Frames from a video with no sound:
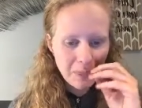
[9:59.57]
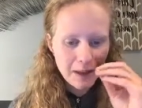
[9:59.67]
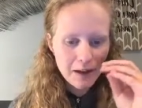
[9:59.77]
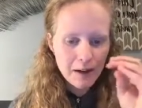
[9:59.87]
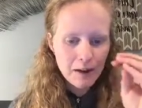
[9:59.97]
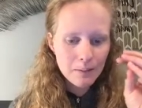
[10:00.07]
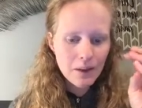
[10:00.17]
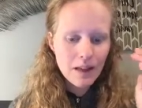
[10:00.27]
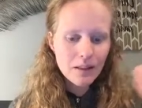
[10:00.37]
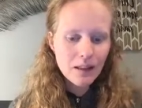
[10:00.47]

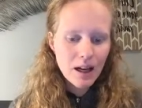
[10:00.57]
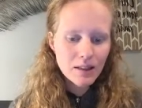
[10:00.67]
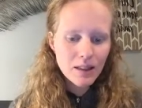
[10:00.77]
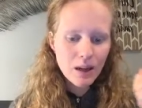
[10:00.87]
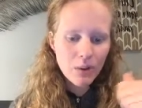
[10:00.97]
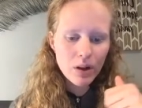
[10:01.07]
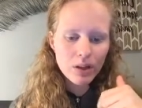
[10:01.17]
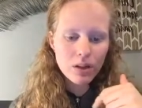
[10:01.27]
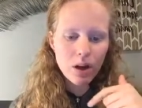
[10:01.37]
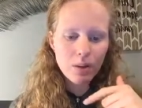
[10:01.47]
And the last thing I wanted
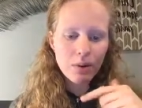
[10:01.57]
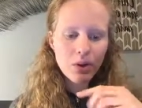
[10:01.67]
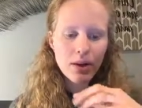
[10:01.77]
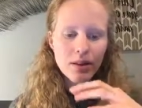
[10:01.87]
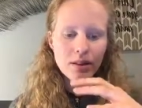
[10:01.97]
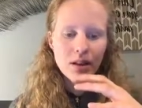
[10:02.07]
to talk about is